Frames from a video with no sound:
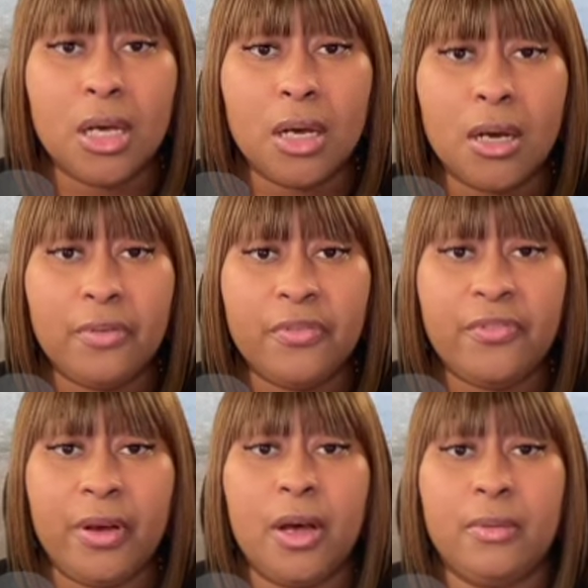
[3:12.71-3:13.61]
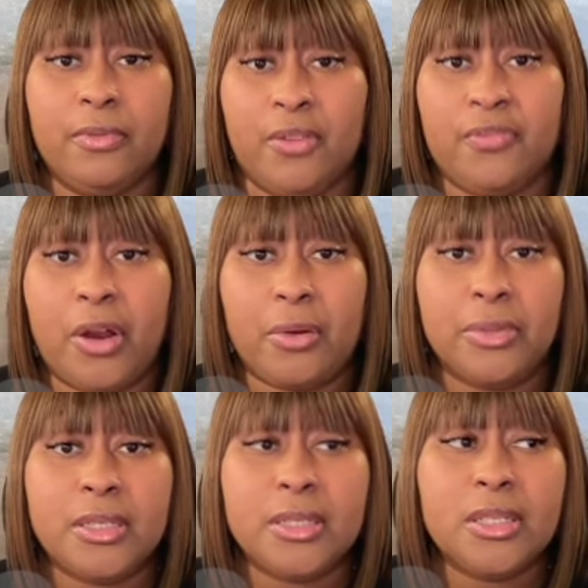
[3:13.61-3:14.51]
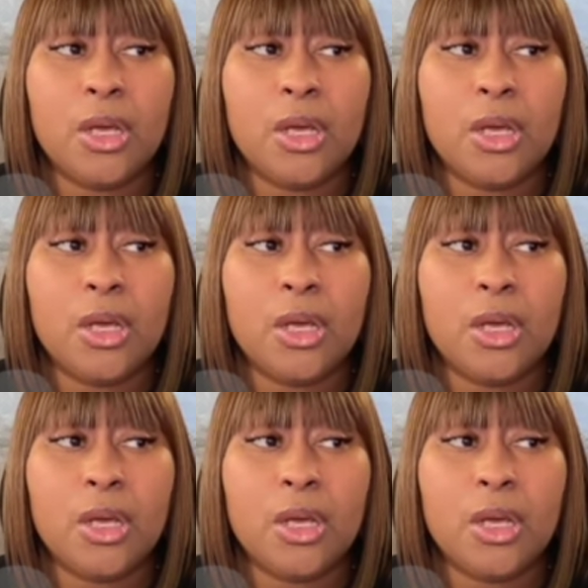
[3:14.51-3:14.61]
of fragrances.